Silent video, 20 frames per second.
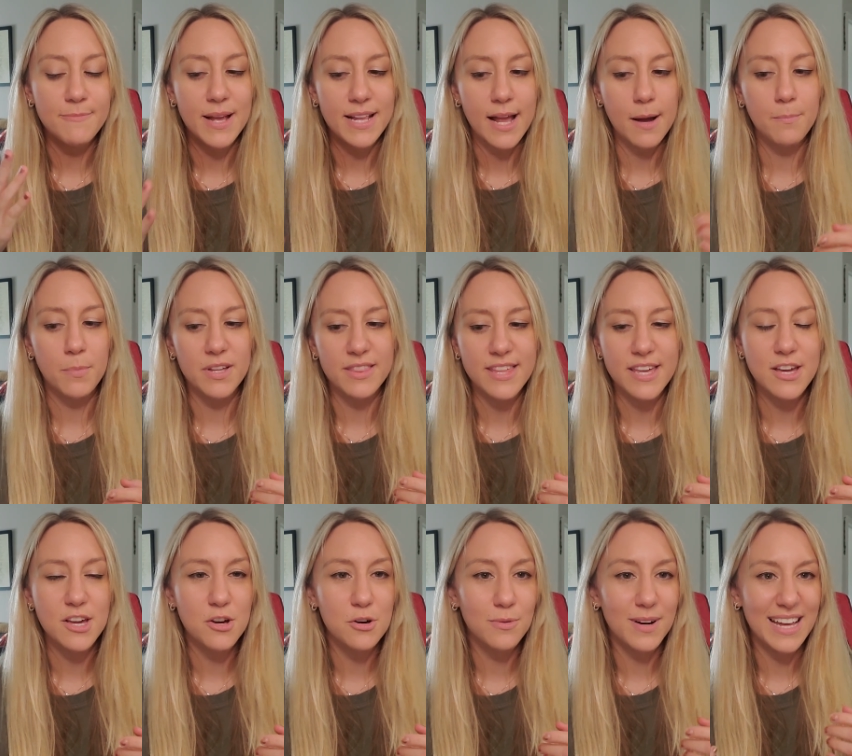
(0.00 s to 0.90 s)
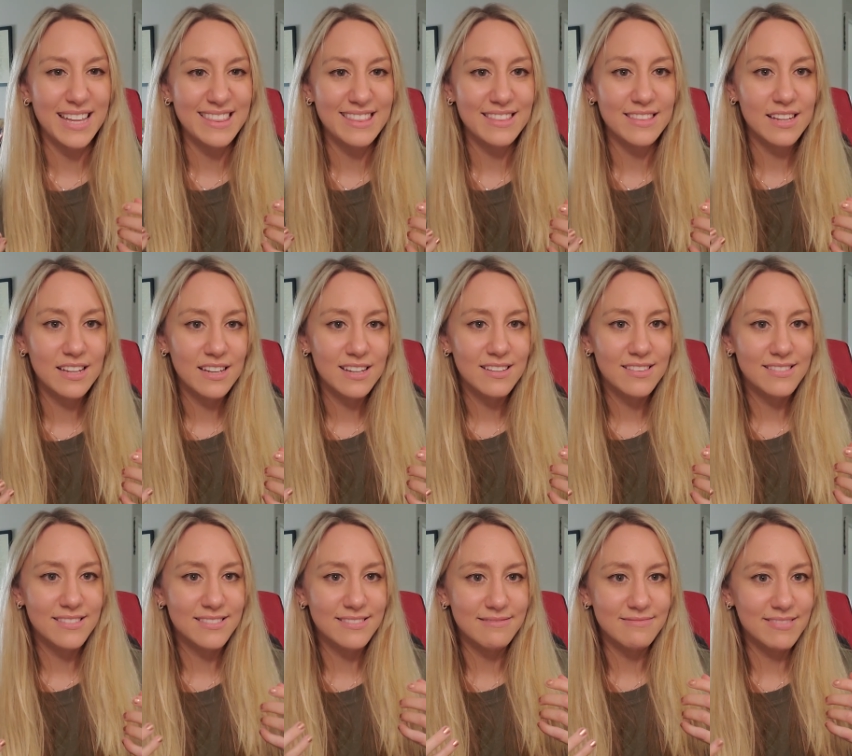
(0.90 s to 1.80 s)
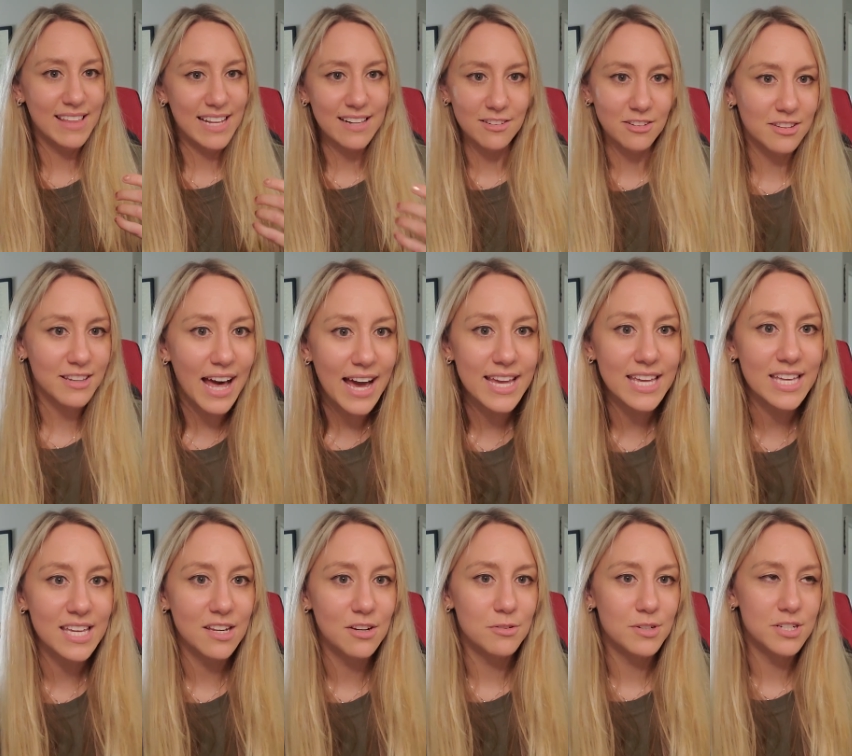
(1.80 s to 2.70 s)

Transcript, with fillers: met up with you and they don't like you.